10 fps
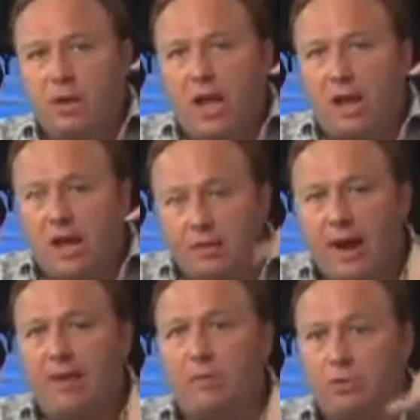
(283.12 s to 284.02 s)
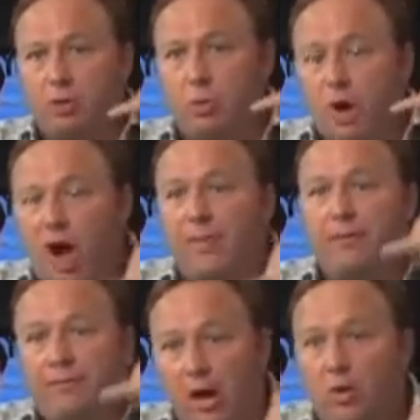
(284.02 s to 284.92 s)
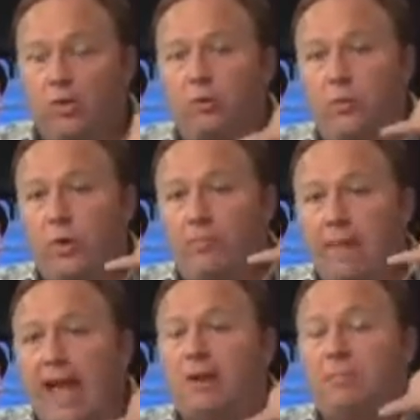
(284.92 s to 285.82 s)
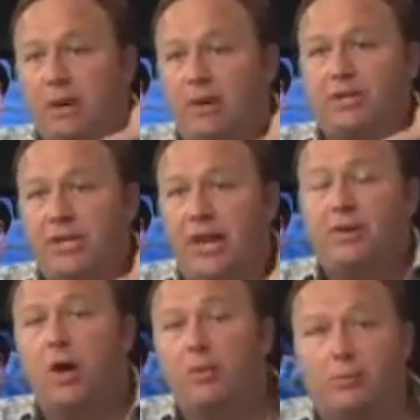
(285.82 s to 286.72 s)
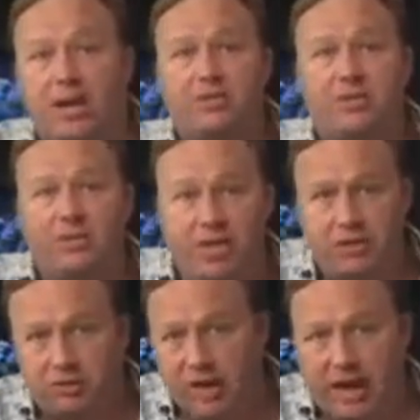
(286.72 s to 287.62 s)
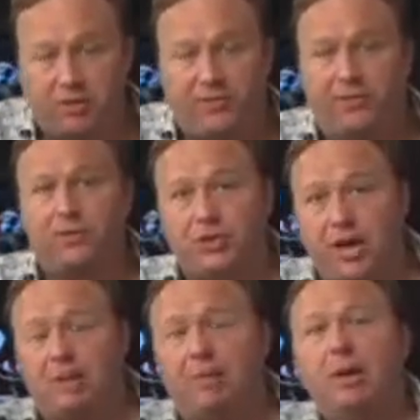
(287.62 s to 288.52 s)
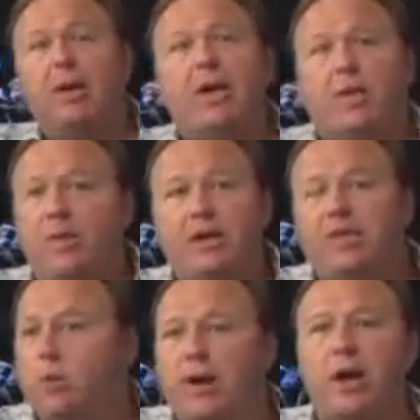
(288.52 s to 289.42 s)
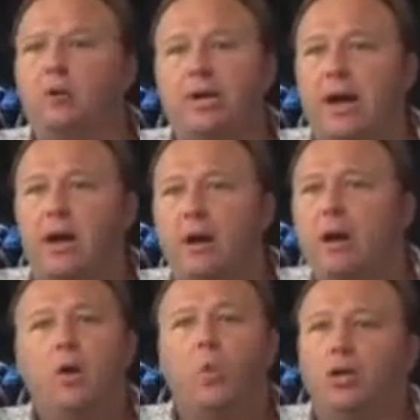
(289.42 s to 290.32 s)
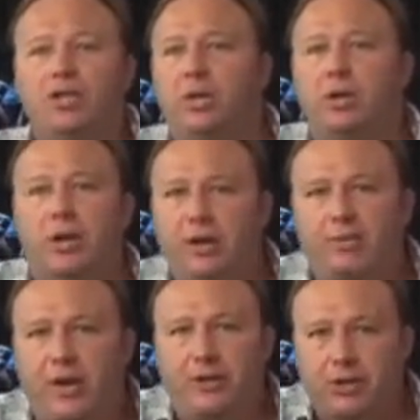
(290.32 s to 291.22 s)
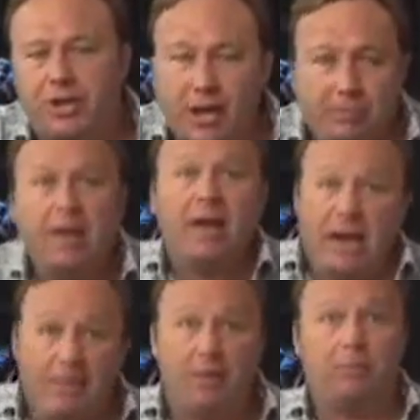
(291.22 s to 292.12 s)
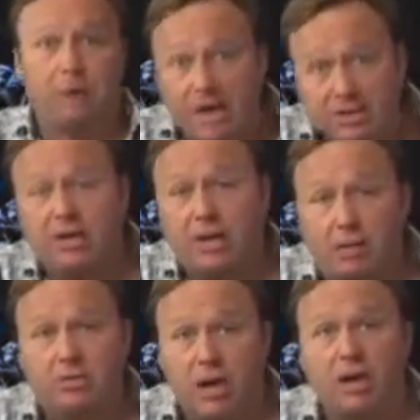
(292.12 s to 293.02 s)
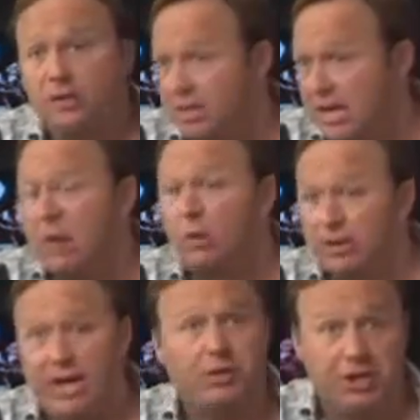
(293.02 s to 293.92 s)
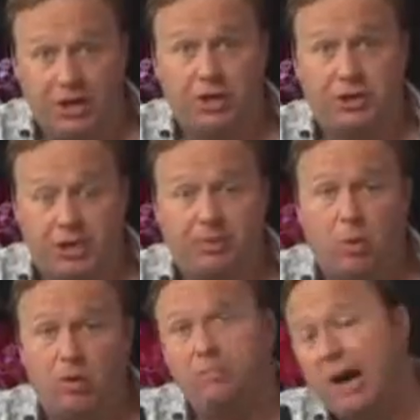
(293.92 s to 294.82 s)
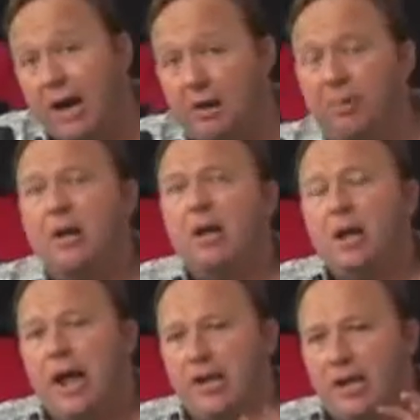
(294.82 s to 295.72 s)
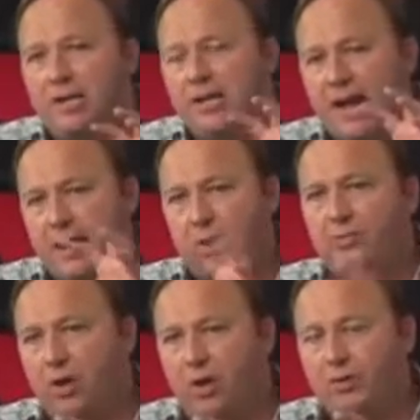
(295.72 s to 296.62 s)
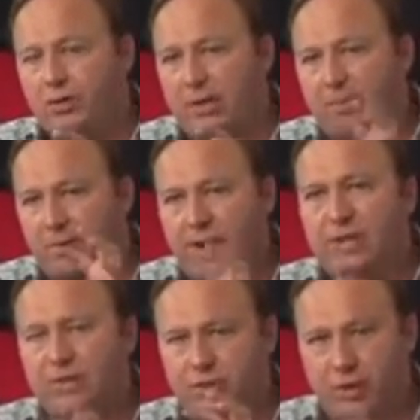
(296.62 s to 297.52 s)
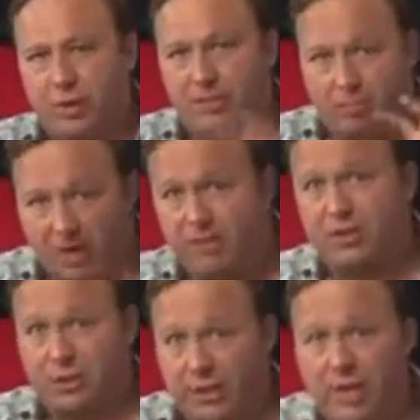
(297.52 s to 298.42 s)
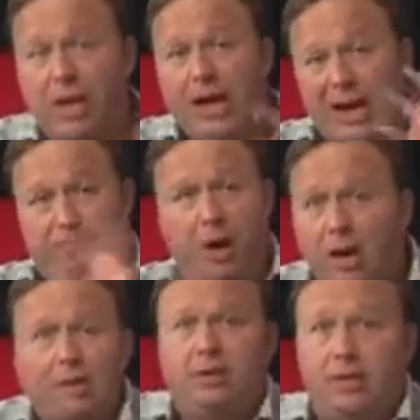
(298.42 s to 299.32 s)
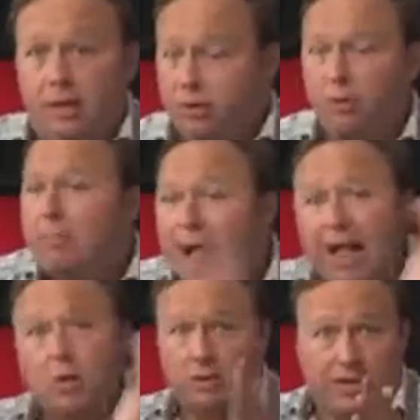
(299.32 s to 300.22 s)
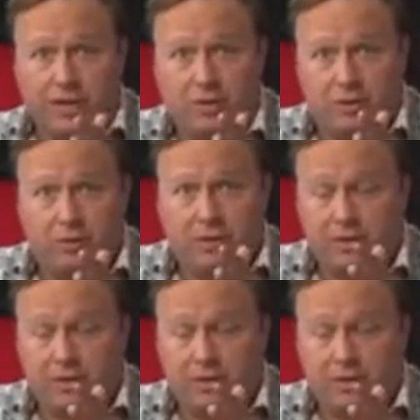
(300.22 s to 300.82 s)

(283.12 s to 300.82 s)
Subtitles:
and other admirals who were on the phone when McNamara said, no, the president says you can't defend the ship. And then they say, we don't care. We're still going to defend the ship. And then the president comes on and says, I want that GD ship going to the bottom. And he had taken control of the ship under national security previously and parked it there. So my only issue